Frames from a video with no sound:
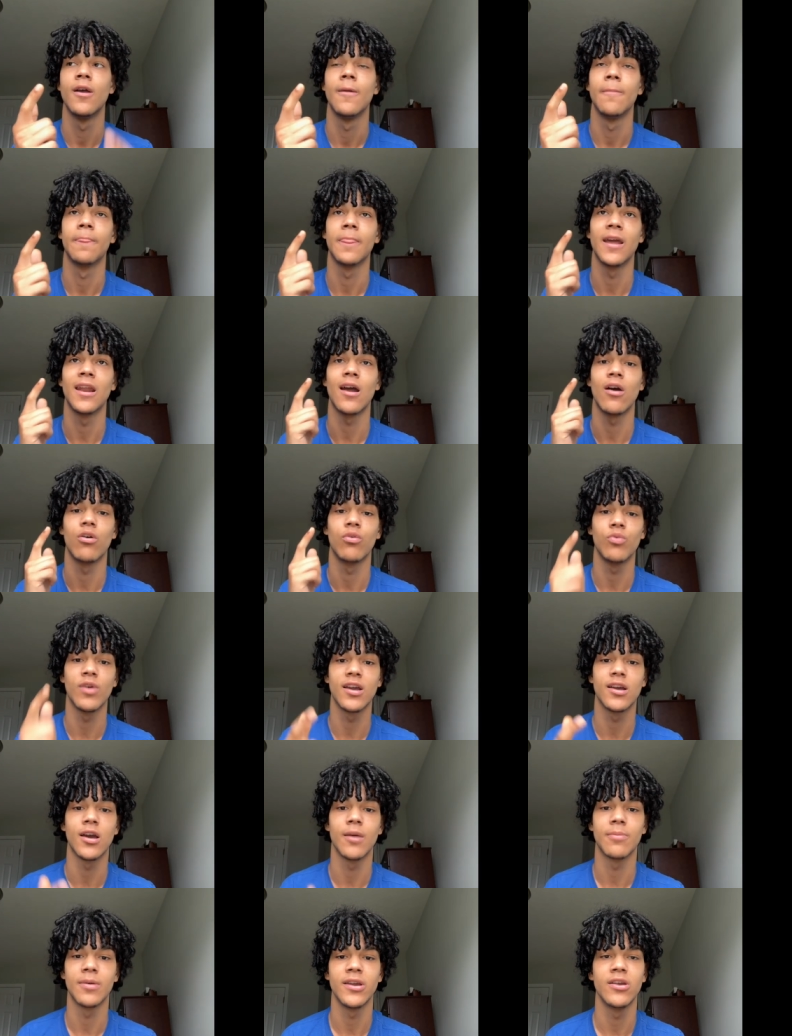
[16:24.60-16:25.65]
and I would
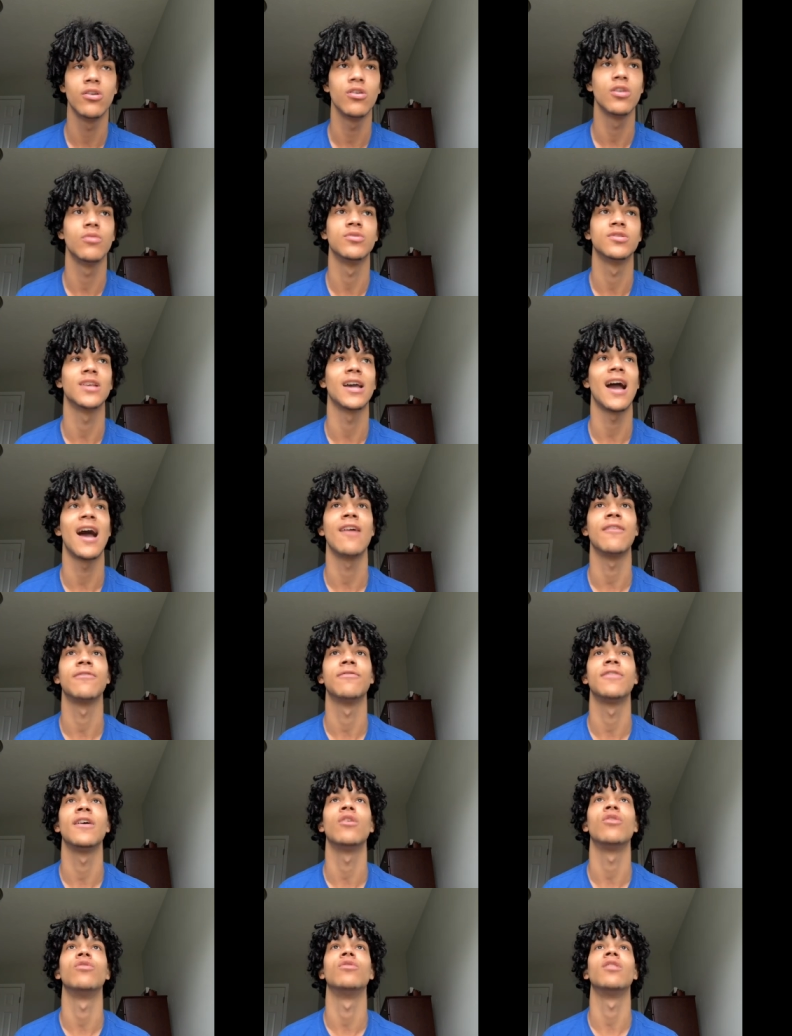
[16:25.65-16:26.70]
wake up here, it was like I
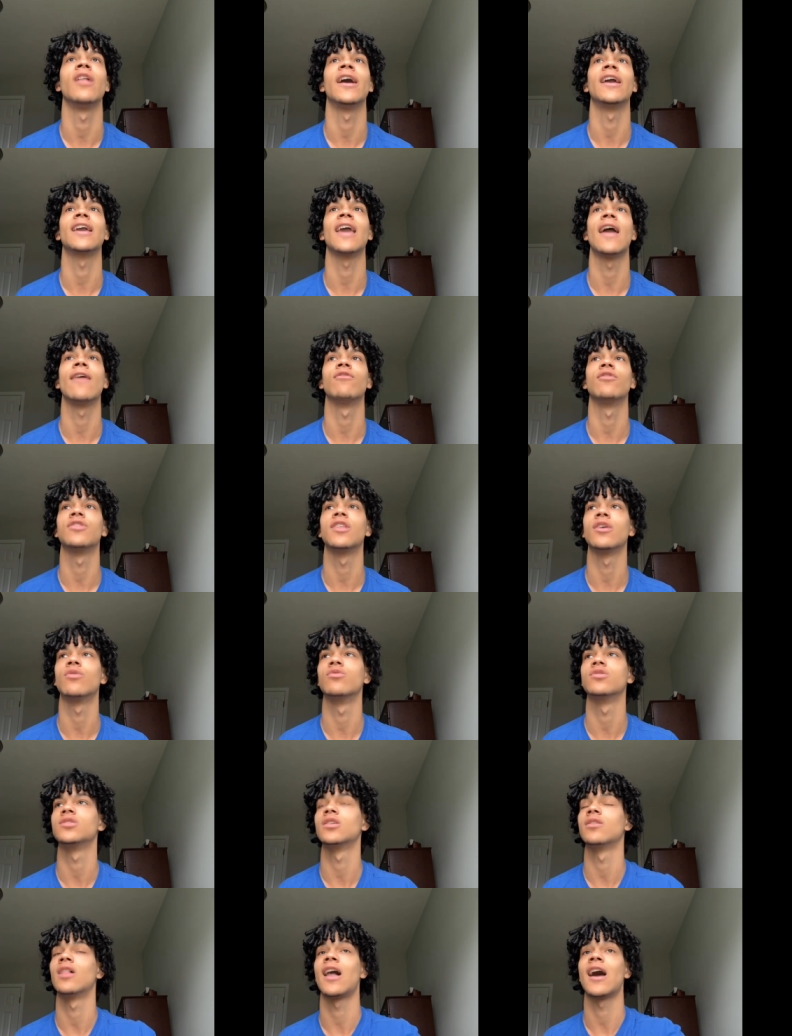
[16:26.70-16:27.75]
felt like everything
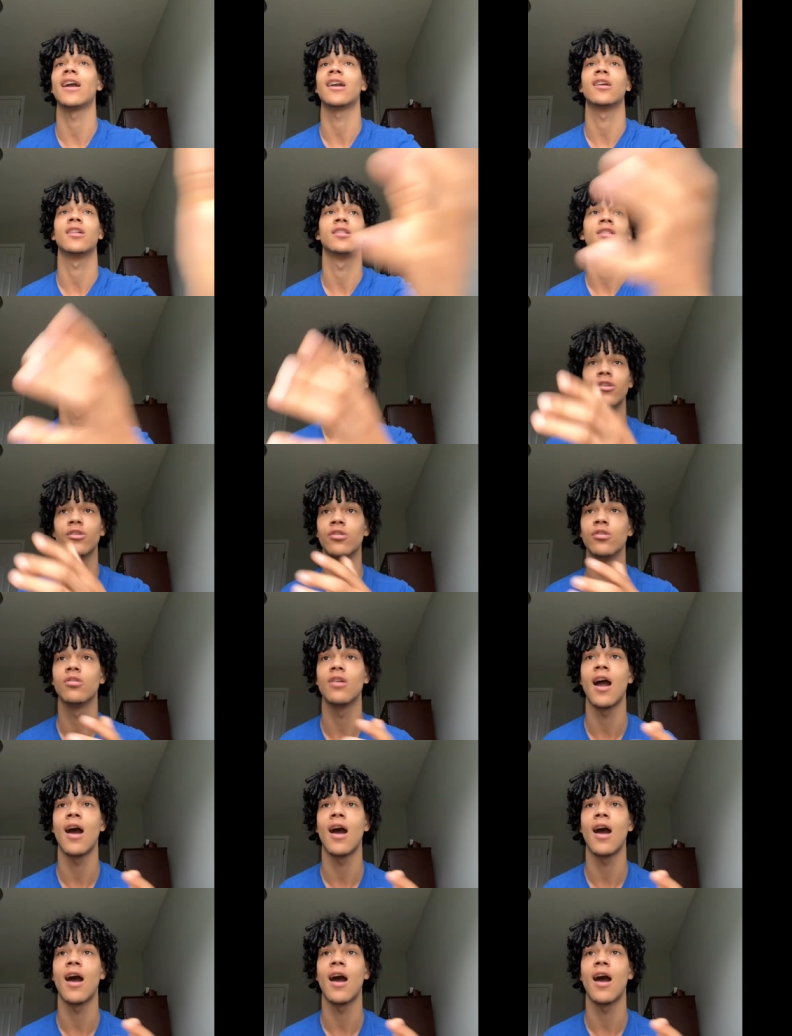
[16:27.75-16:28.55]
was a lot clearer.